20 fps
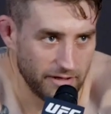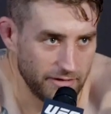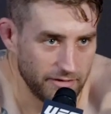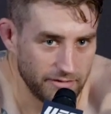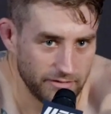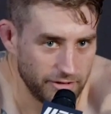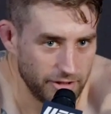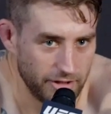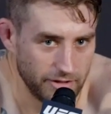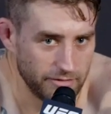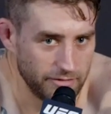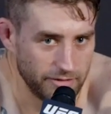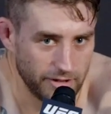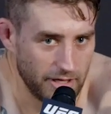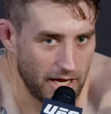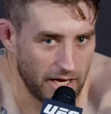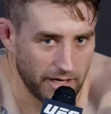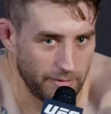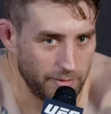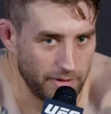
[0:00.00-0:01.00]
And you're
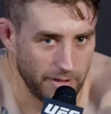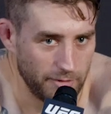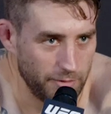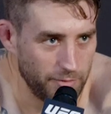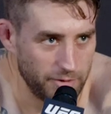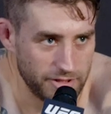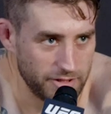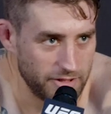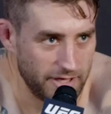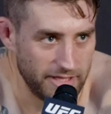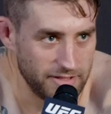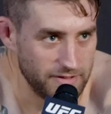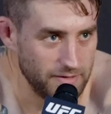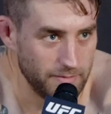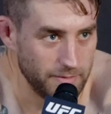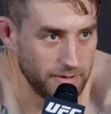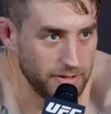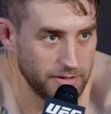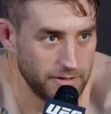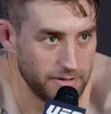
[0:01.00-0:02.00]
not going to be able to put your hands
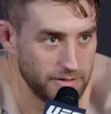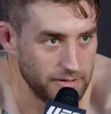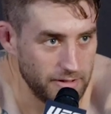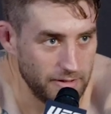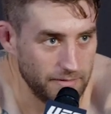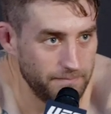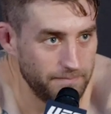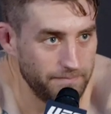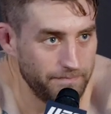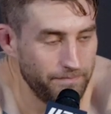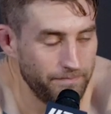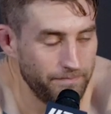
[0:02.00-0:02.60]
on me. So.